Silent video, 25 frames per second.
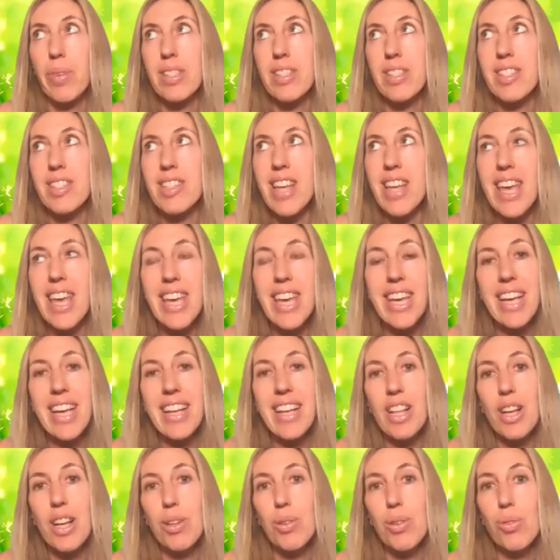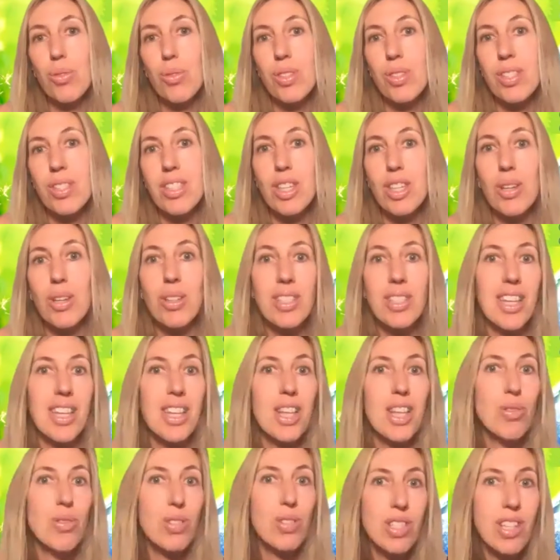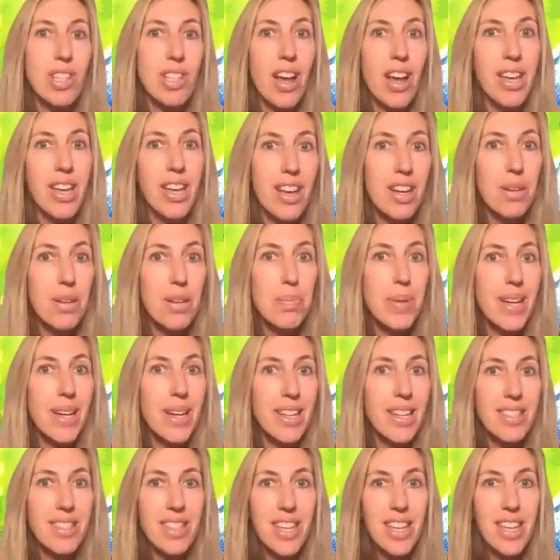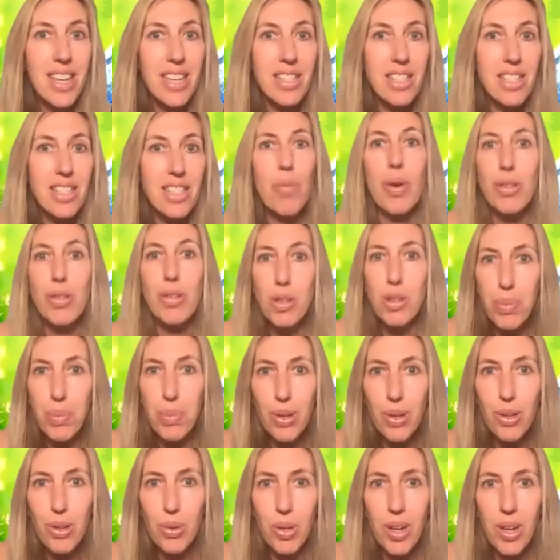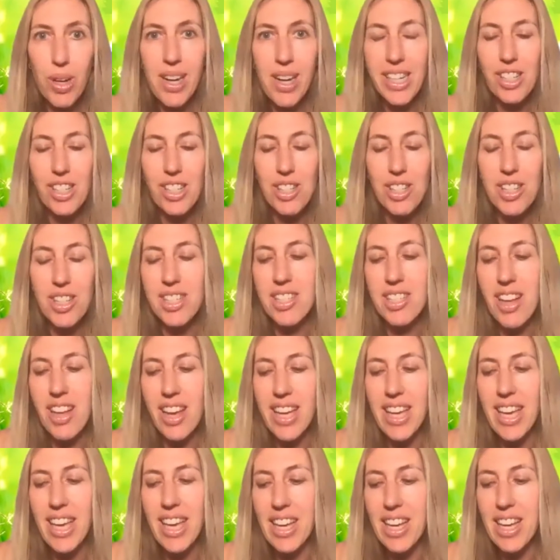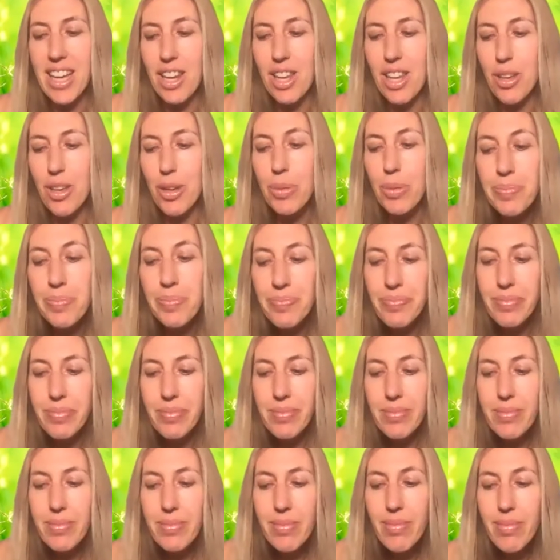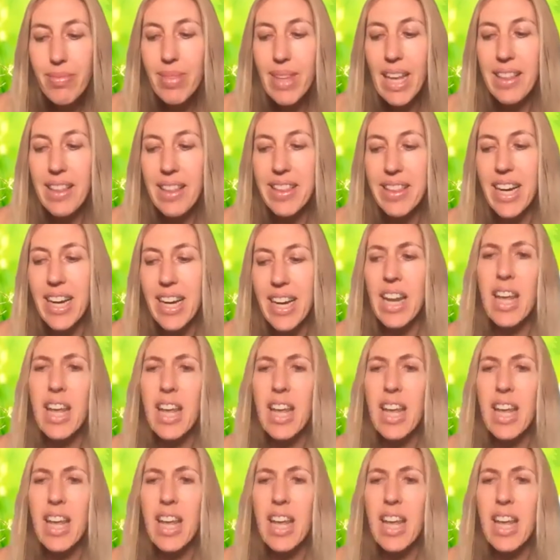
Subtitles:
taking those, you could say those psychic abilities. I wrote a book called Unleash the Psychic in You, that